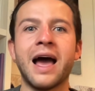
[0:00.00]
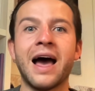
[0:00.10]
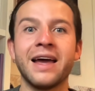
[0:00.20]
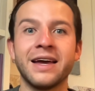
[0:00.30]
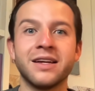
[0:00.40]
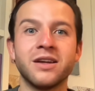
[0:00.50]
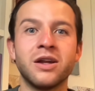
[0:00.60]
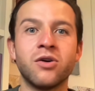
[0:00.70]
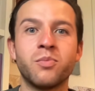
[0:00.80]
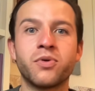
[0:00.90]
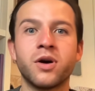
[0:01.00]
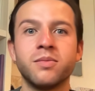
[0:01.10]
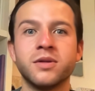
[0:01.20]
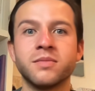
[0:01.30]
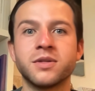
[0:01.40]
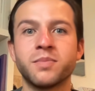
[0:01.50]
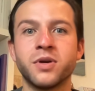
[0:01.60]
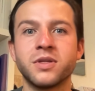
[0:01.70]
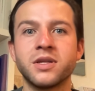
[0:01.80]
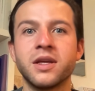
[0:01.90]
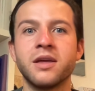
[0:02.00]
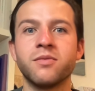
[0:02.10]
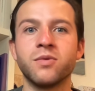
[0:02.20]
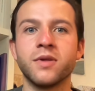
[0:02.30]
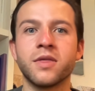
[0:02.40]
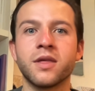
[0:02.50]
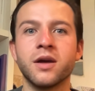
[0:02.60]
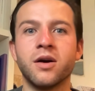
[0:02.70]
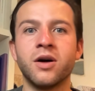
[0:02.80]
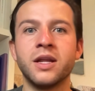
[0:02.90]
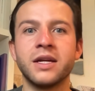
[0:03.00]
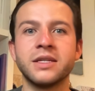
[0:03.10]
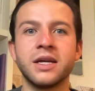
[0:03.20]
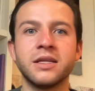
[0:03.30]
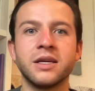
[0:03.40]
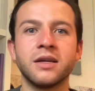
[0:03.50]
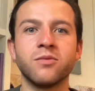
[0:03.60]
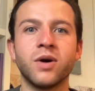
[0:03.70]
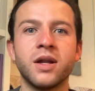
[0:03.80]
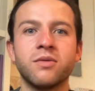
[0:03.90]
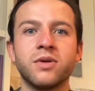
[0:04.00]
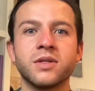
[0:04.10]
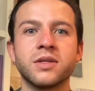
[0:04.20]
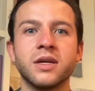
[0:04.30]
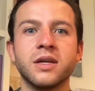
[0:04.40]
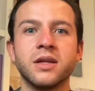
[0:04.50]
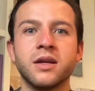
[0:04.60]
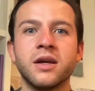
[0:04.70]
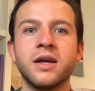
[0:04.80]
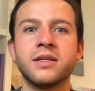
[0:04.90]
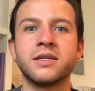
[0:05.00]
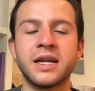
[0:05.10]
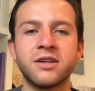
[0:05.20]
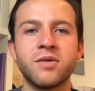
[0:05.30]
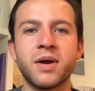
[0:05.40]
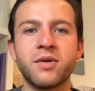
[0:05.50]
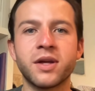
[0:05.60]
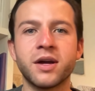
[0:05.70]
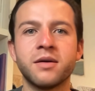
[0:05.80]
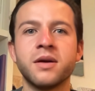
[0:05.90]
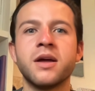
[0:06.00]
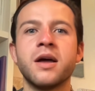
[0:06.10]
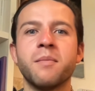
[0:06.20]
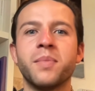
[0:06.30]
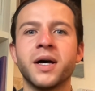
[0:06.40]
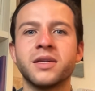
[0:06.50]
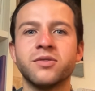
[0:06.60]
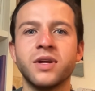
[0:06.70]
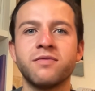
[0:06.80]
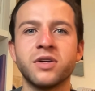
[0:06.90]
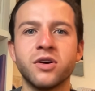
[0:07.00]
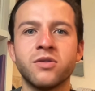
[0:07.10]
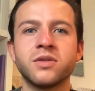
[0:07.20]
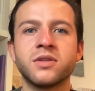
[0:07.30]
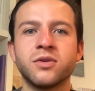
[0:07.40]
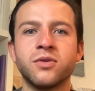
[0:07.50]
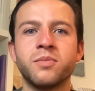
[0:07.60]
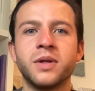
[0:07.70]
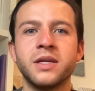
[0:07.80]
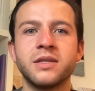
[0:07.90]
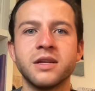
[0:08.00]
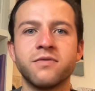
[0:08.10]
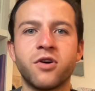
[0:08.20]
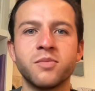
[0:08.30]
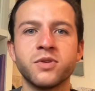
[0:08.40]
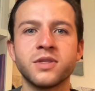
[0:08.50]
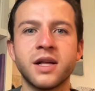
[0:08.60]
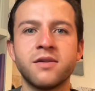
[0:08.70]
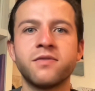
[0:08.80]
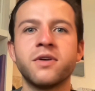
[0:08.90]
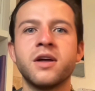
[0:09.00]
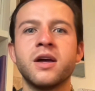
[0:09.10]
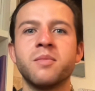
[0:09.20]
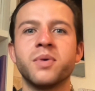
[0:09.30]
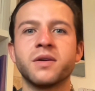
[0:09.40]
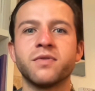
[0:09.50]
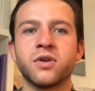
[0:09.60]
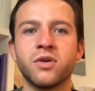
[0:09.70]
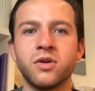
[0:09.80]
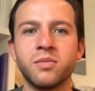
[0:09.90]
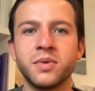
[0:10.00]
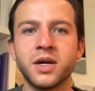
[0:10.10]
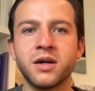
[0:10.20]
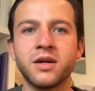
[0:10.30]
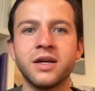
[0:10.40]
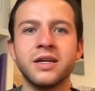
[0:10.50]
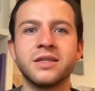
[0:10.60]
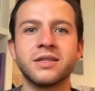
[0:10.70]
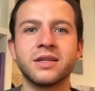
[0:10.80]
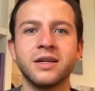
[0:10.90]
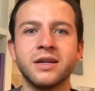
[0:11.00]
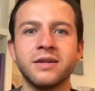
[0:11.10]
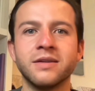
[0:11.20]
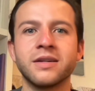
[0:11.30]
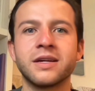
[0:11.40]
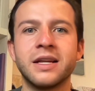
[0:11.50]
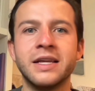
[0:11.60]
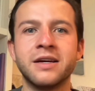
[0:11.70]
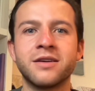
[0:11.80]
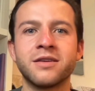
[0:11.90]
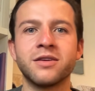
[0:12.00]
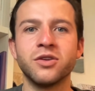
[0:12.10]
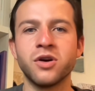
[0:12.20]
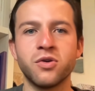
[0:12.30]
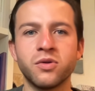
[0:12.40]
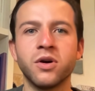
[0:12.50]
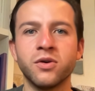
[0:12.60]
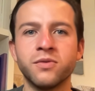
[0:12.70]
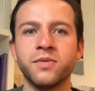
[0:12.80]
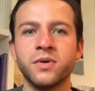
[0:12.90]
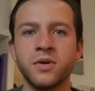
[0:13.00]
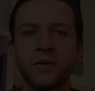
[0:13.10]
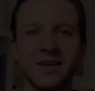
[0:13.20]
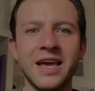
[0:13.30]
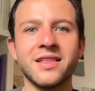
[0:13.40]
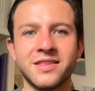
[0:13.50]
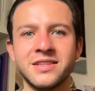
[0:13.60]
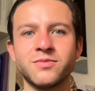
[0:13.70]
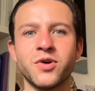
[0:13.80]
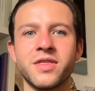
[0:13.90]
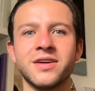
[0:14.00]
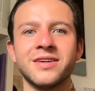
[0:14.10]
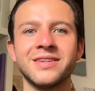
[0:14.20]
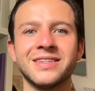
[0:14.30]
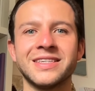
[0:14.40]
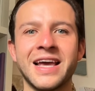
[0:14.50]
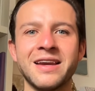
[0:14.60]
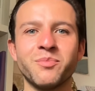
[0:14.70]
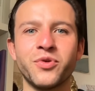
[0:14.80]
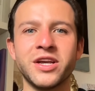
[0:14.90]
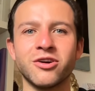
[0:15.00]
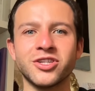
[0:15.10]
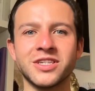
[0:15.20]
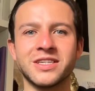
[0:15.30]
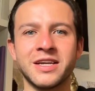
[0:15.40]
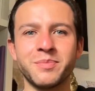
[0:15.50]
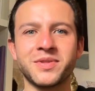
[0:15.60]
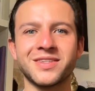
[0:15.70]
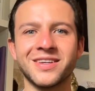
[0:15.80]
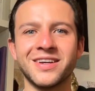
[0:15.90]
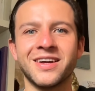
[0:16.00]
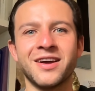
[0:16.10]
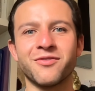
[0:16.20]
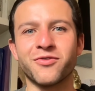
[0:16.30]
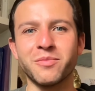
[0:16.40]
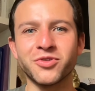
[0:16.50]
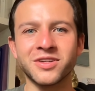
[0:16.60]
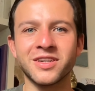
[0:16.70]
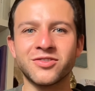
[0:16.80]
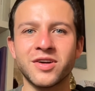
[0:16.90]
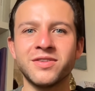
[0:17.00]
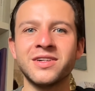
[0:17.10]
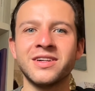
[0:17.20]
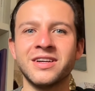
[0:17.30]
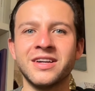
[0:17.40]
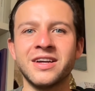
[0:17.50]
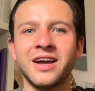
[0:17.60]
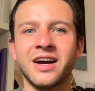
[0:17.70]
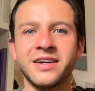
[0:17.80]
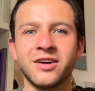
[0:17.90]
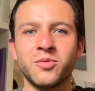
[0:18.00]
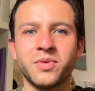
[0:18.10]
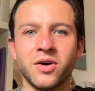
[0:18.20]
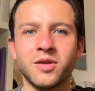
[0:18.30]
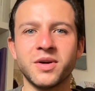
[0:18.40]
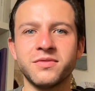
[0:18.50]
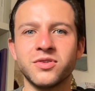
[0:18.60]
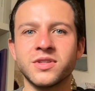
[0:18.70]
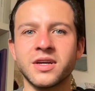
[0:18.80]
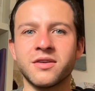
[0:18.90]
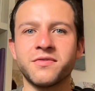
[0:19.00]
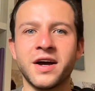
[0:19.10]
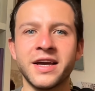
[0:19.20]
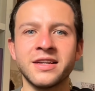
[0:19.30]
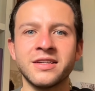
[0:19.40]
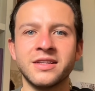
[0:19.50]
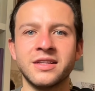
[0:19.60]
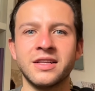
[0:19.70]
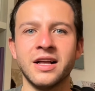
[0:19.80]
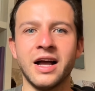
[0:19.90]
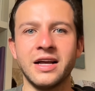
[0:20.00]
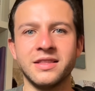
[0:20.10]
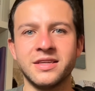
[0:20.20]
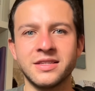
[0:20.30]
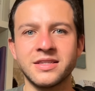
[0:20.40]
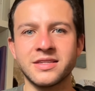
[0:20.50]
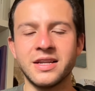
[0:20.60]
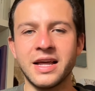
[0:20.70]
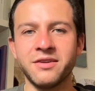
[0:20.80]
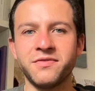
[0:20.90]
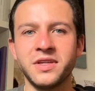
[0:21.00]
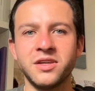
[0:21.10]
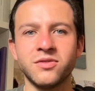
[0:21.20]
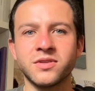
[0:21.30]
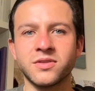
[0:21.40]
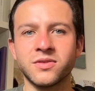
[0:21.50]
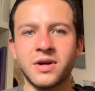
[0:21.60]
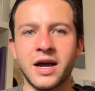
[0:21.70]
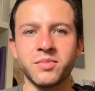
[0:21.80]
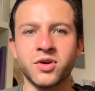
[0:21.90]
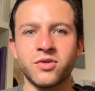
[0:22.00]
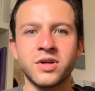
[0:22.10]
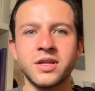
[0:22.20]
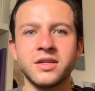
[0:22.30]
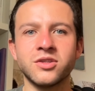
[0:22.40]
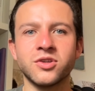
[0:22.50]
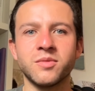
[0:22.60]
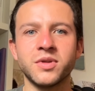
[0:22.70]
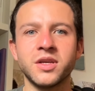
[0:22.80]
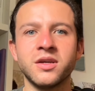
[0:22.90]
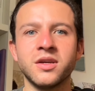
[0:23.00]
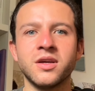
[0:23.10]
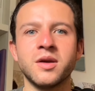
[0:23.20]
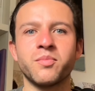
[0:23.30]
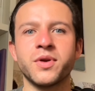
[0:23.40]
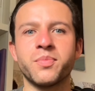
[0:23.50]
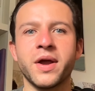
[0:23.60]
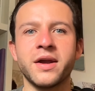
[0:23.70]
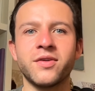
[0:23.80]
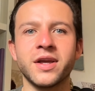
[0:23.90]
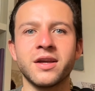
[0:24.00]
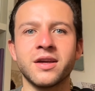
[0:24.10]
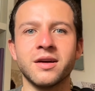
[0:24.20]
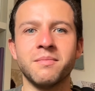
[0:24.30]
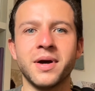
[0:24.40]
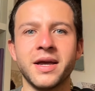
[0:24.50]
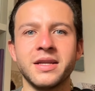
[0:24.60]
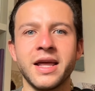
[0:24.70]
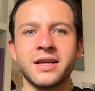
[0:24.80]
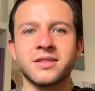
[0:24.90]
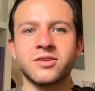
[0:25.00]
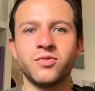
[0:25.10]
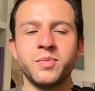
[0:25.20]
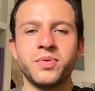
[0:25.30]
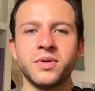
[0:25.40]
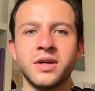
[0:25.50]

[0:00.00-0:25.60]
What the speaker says: I had no problems personally with online dating while I was in Central America, but you never know, so please inform yourself. But for Colombia, it's a clear no-go. Yeah, these were the 10 precaution tips from Dr. Travel. I hope all my viewers are fine. This is a live video, so I'm currently in Germany preparing my next trip.